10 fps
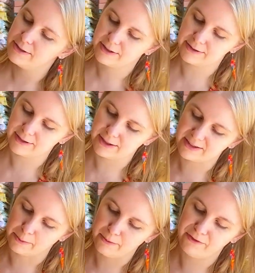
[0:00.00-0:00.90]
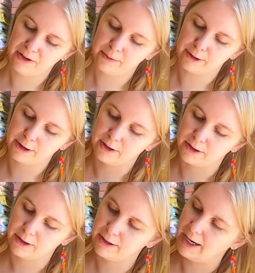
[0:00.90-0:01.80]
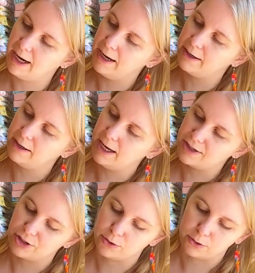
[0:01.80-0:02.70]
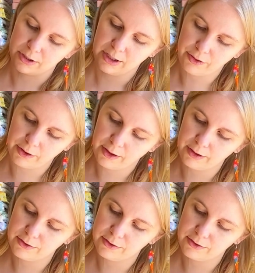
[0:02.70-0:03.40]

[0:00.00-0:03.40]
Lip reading: because like some of them are not gonna actually hold anything,